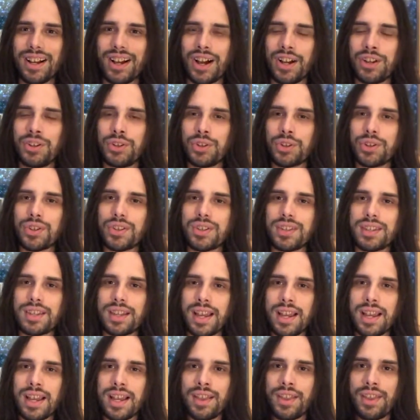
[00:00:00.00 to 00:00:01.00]

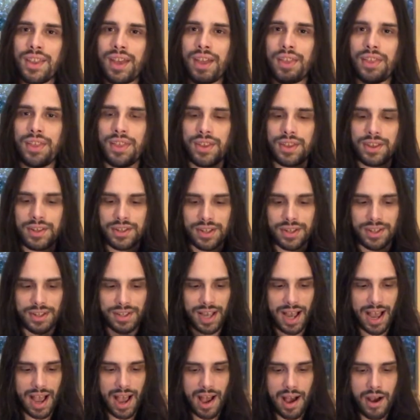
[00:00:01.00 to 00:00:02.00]
Understand that this is
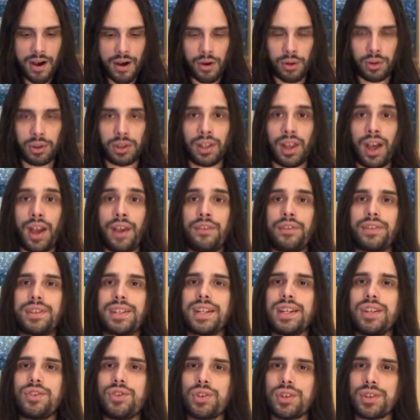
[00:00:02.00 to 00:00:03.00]
how life
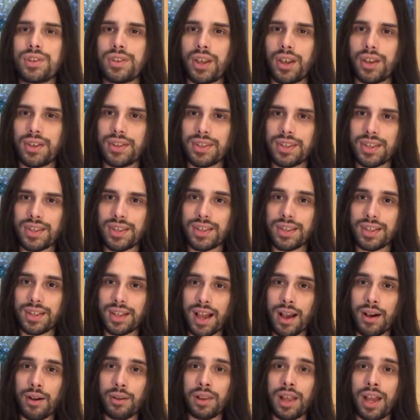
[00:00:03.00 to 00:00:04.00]
teaches us. This is
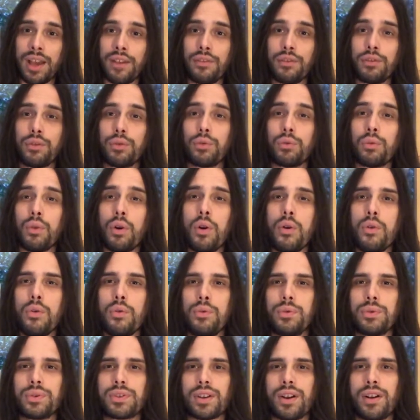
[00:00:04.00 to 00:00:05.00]
how life
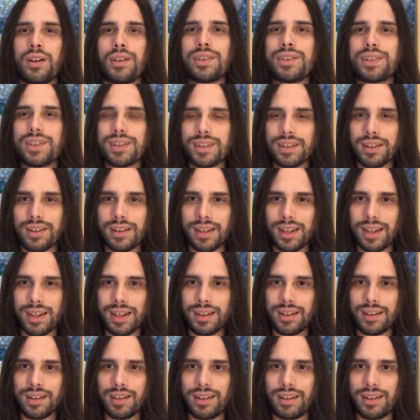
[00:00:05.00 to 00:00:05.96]
grows constantly.